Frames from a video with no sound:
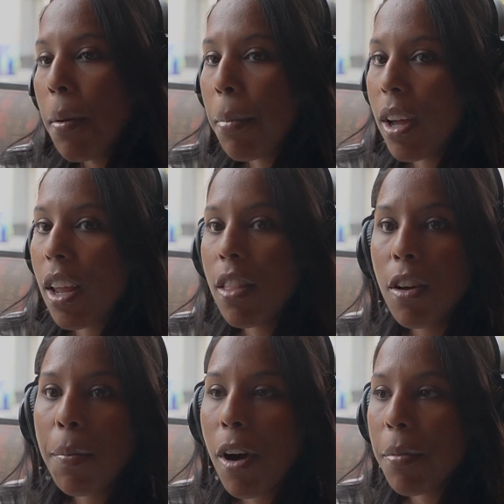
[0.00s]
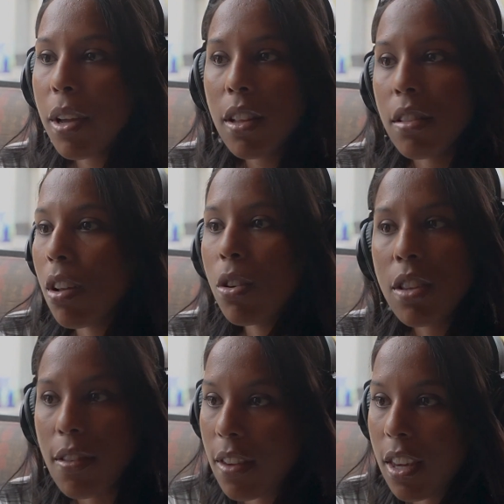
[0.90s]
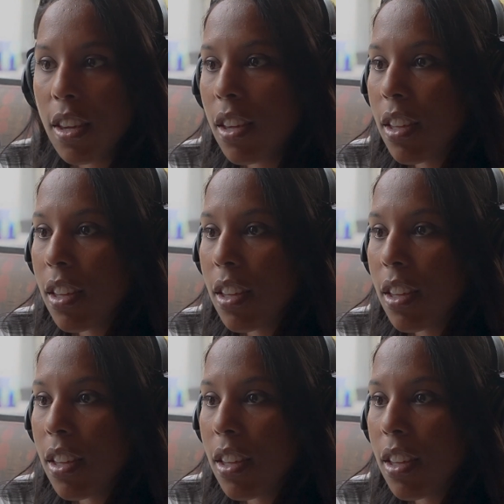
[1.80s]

But in the apartment, no TV.